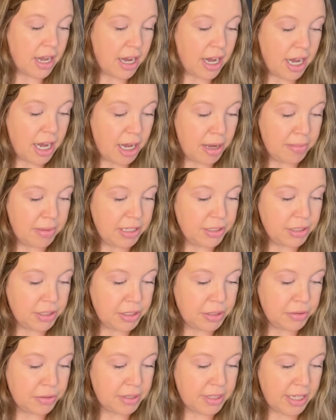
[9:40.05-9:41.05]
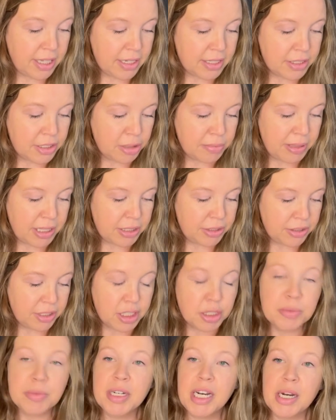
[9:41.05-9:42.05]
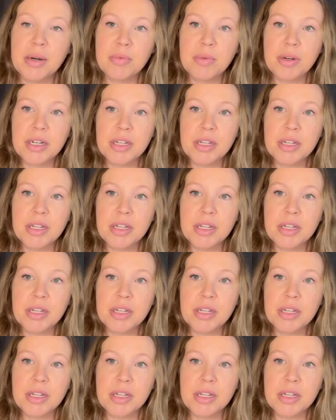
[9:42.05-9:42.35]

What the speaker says: And just use that as your best judgment on what